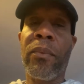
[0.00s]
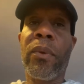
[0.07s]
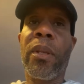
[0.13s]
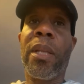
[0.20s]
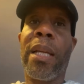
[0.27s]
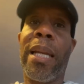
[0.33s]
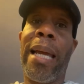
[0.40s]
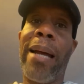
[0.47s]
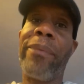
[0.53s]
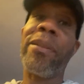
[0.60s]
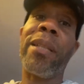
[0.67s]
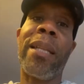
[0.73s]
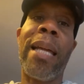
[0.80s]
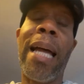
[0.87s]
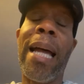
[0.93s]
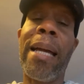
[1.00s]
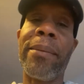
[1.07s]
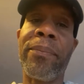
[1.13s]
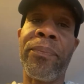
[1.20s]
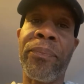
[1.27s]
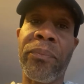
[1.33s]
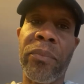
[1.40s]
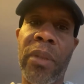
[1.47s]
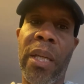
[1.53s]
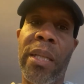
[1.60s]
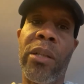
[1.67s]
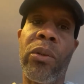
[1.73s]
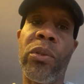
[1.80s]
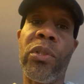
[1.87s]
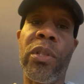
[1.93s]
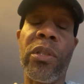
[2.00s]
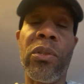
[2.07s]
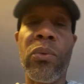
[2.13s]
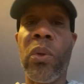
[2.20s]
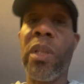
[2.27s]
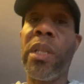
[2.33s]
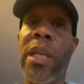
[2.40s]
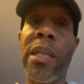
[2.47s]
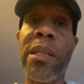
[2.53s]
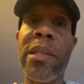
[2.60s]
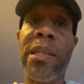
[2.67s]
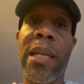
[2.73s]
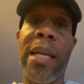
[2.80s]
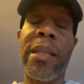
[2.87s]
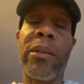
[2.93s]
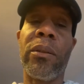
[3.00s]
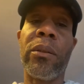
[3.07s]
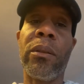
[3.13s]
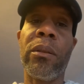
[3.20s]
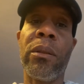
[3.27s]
Then after that, it goes into another cycle